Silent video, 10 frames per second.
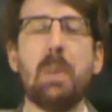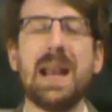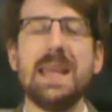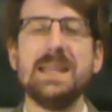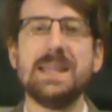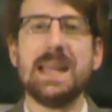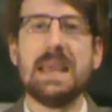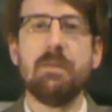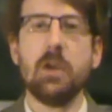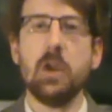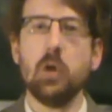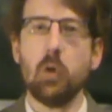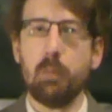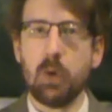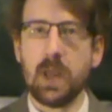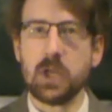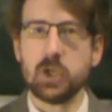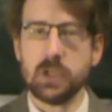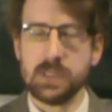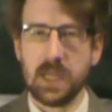please leave your
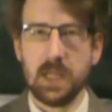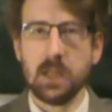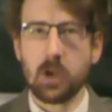predictions in the